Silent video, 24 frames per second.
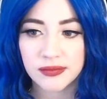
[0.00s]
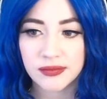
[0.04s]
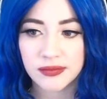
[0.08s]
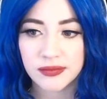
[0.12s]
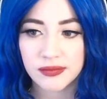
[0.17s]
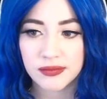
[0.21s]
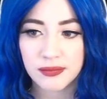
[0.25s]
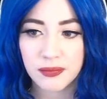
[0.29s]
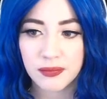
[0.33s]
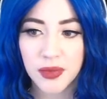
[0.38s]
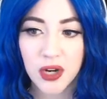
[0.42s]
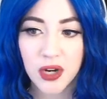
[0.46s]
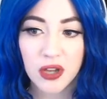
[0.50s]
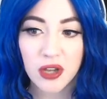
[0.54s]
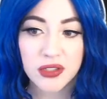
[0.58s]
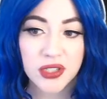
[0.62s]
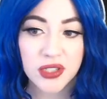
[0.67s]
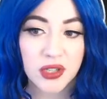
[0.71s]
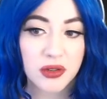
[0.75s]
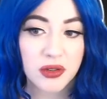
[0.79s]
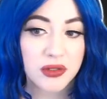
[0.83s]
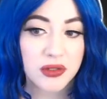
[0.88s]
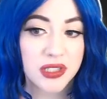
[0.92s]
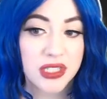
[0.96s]
But
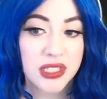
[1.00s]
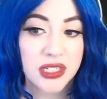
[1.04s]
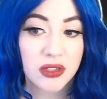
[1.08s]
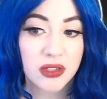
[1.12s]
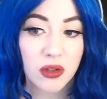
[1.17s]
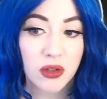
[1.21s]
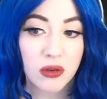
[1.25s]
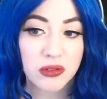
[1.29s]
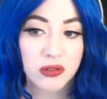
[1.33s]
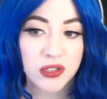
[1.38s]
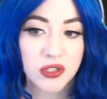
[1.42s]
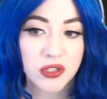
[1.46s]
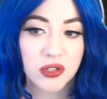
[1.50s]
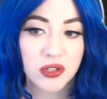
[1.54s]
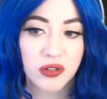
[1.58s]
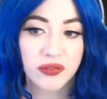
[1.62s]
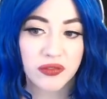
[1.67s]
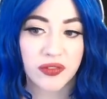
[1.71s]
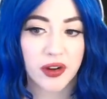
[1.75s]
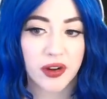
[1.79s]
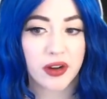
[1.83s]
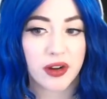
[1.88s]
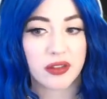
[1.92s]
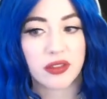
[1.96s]
also still holds true
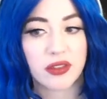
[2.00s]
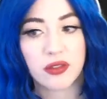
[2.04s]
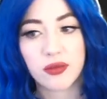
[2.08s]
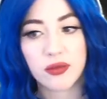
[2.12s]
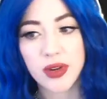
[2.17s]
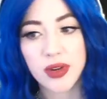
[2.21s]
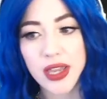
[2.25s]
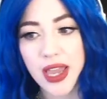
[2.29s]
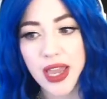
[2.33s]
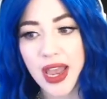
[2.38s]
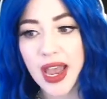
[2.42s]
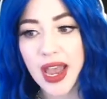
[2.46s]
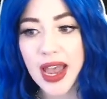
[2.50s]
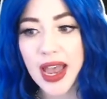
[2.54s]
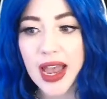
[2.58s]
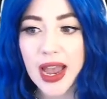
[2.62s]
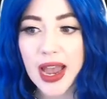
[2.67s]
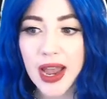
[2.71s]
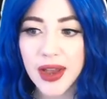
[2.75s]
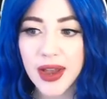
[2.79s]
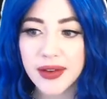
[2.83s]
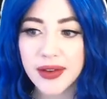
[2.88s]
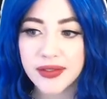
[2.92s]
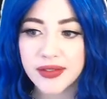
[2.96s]
for
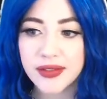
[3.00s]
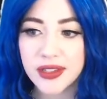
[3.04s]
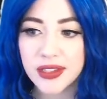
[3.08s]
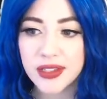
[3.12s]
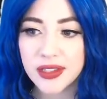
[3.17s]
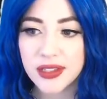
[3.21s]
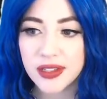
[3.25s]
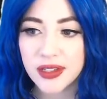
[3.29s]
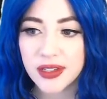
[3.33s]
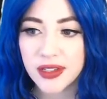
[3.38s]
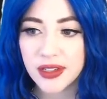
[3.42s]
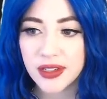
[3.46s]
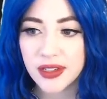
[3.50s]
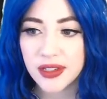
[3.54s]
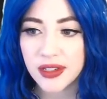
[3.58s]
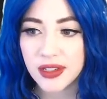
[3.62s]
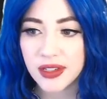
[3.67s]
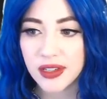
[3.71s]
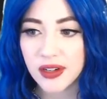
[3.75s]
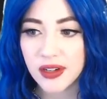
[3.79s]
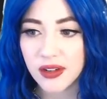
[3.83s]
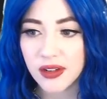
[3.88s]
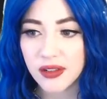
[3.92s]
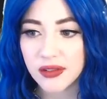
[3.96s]
3/2,
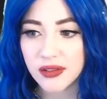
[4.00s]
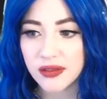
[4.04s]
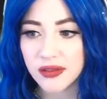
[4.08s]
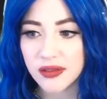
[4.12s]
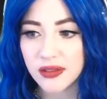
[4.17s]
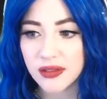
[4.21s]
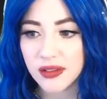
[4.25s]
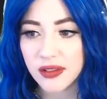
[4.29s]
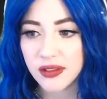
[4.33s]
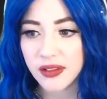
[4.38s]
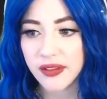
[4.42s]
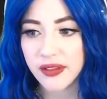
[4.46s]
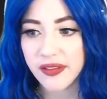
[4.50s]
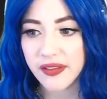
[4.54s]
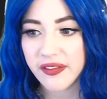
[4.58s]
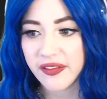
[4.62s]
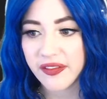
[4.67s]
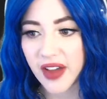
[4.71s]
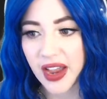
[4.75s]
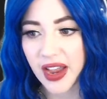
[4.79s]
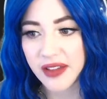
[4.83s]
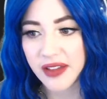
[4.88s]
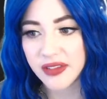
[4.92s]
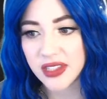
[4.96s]
you know,
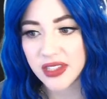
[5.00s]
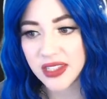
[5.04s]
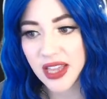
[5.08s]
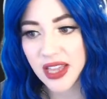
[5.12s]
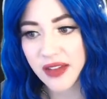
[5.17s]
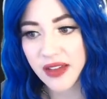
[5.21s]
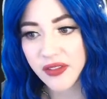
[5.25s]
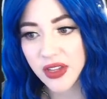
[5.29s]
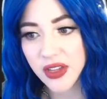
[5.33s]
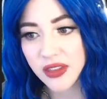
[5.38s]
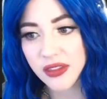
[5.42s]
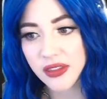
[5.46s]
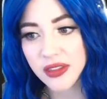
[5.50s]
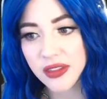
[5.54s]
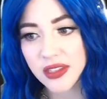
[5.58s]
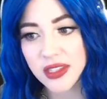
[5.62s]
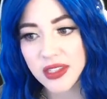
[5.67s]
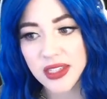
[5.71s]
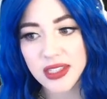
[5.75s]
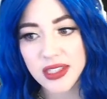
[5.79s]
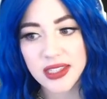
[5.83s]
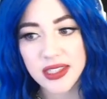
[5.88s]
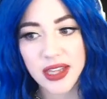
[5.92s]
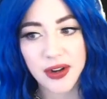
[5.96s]
5/7,
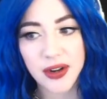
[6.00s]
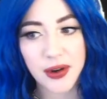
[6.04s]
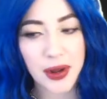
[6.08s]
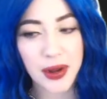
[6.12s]
etc.